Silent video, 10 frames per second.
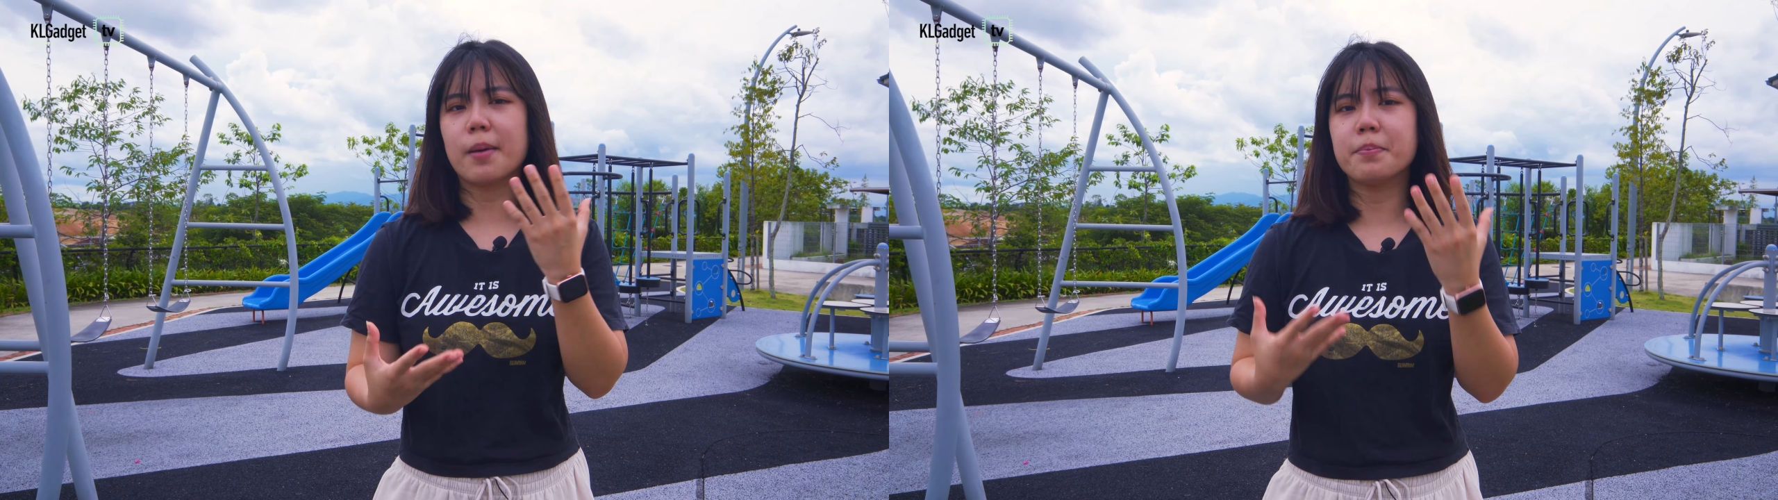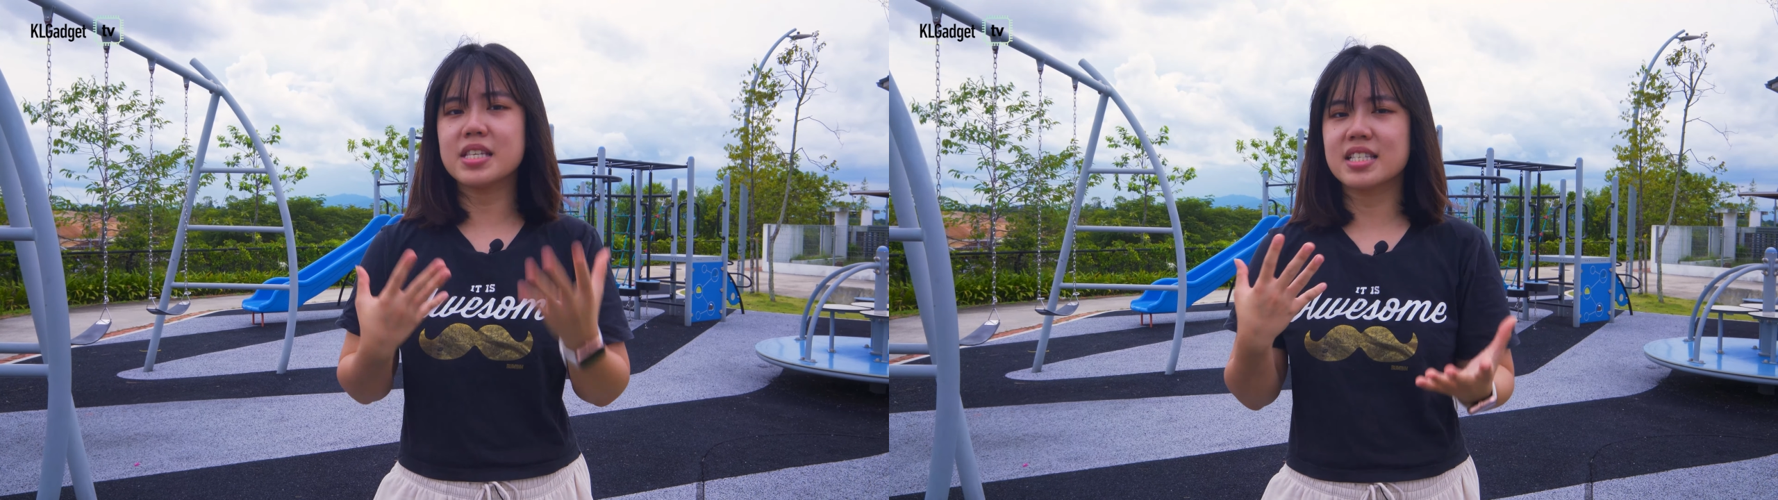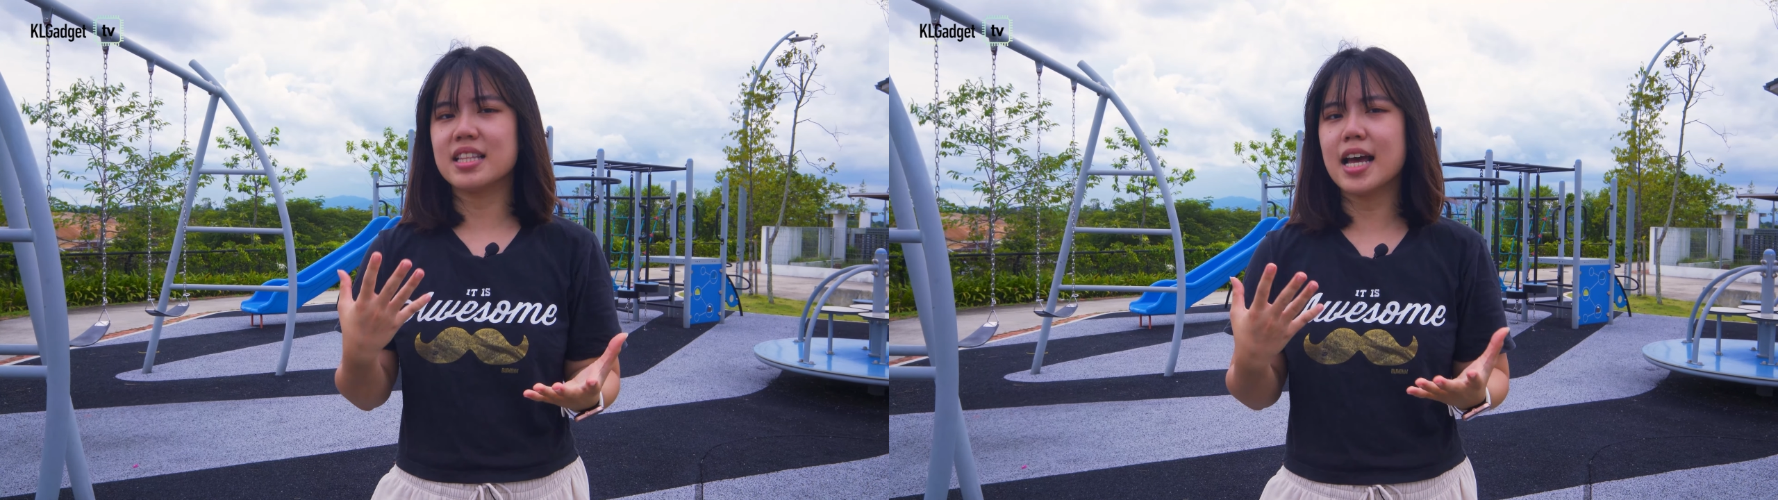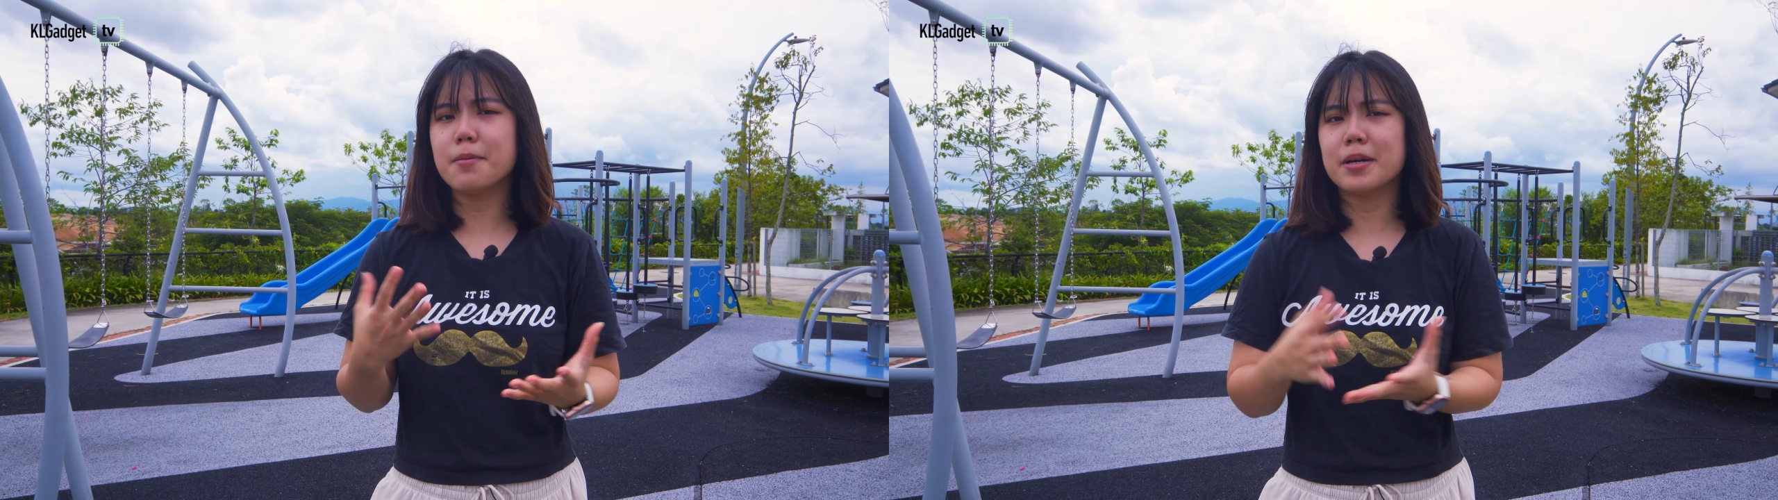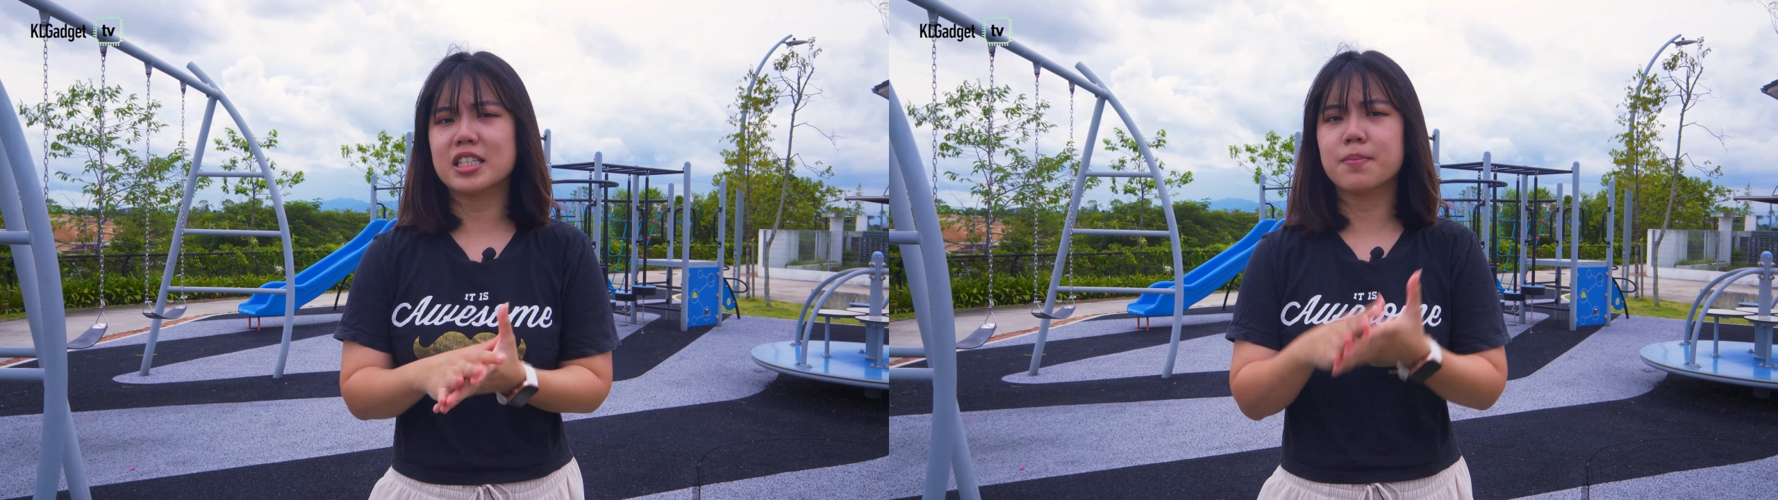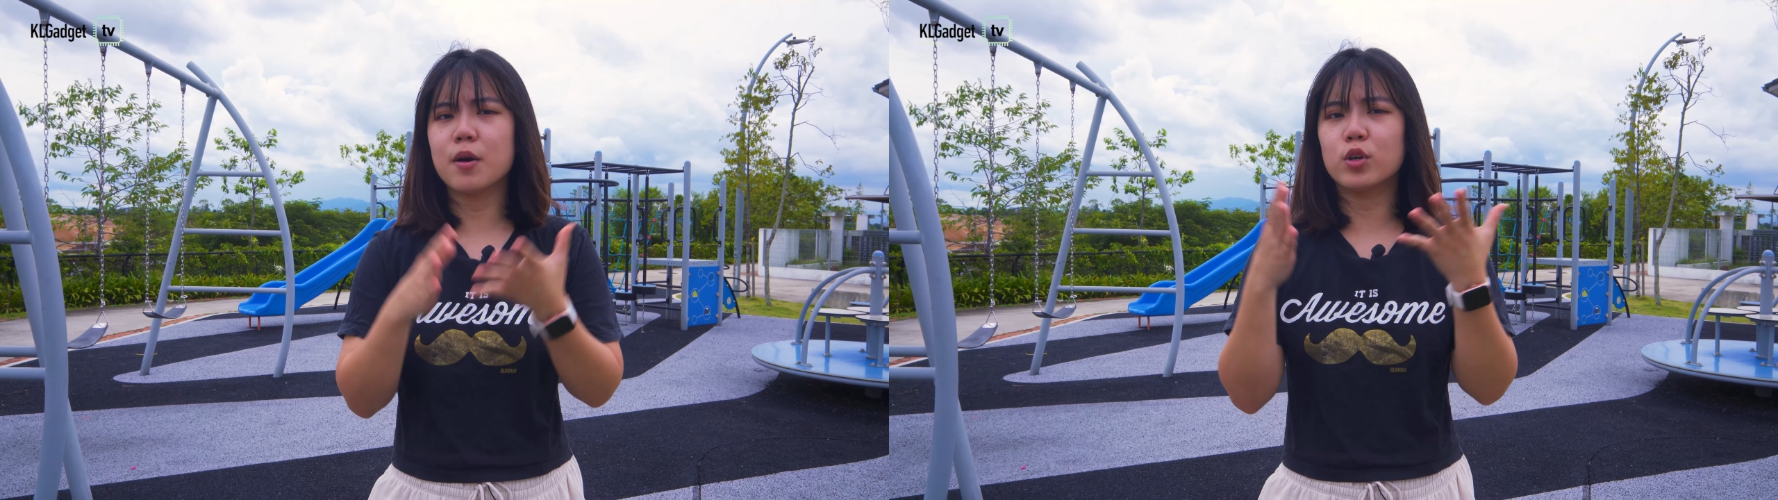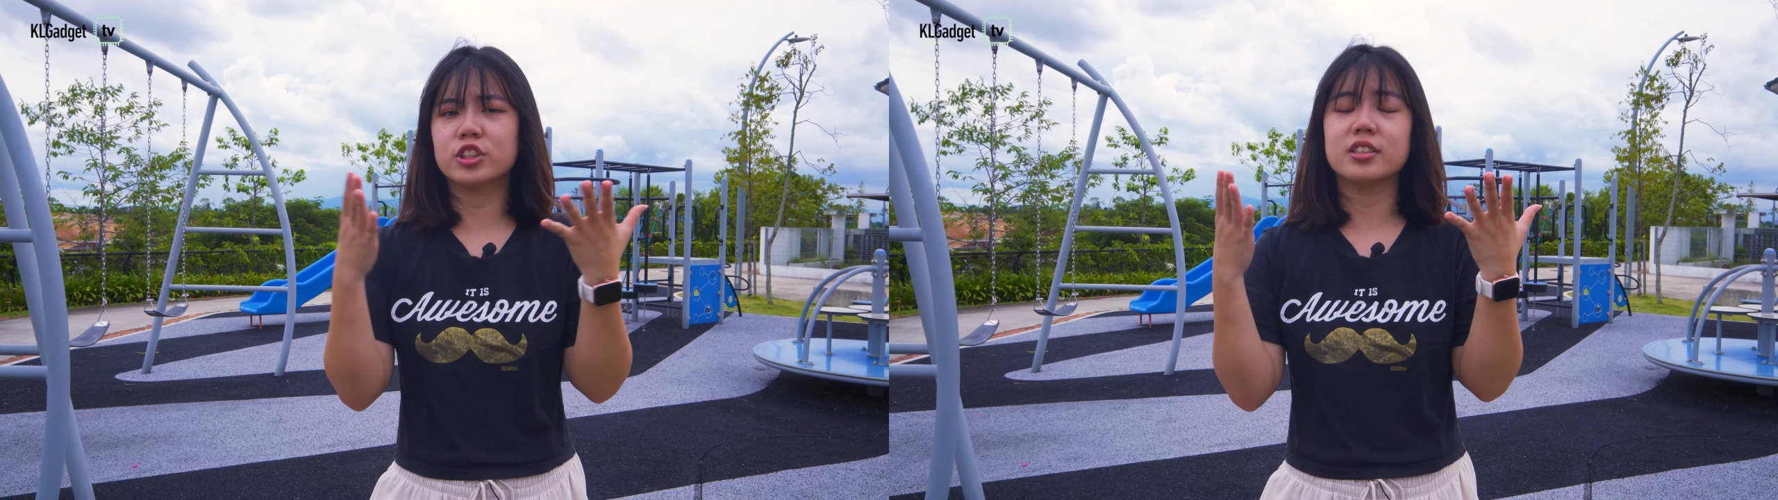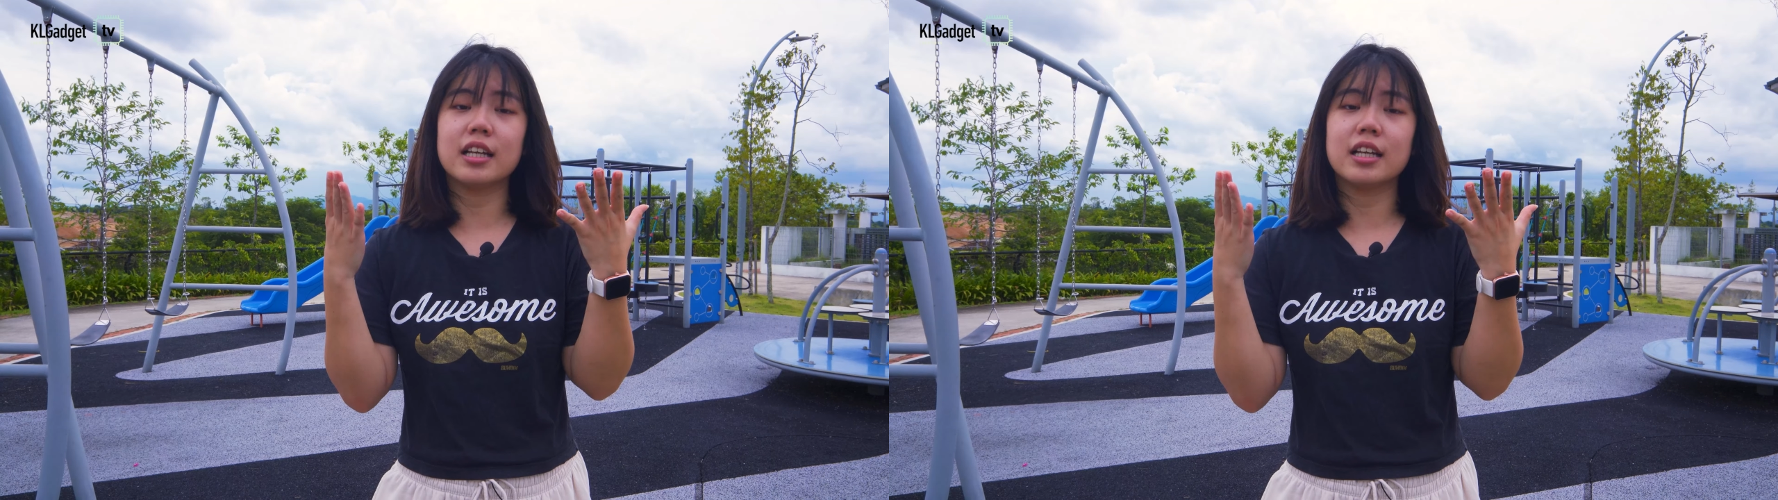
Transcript: misled by smartwatches